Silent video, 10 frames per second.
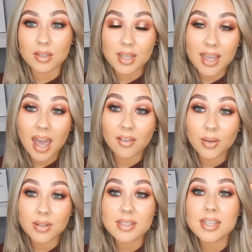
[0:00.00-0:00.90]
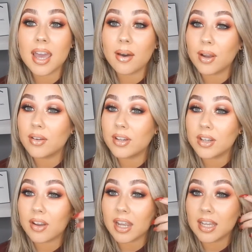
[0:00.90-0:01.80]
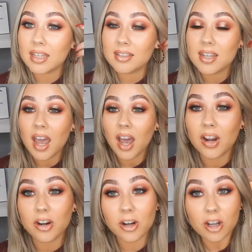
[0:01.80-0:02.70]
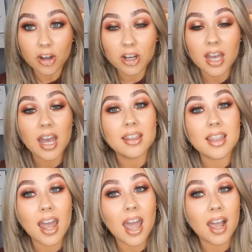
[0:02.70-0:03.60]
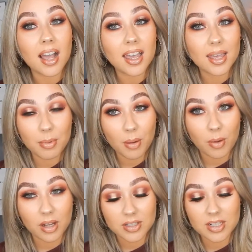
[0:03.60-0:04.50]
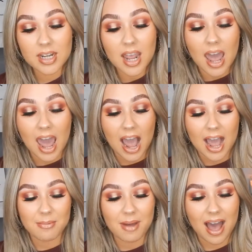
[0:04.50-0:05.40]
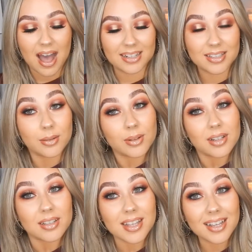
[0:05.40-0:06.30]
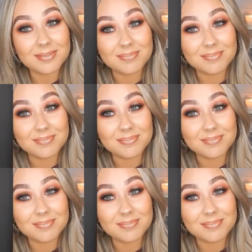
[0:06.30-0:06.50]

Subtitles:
So yeah, if you want to see how I recreated her look, then keep on watching and you will see.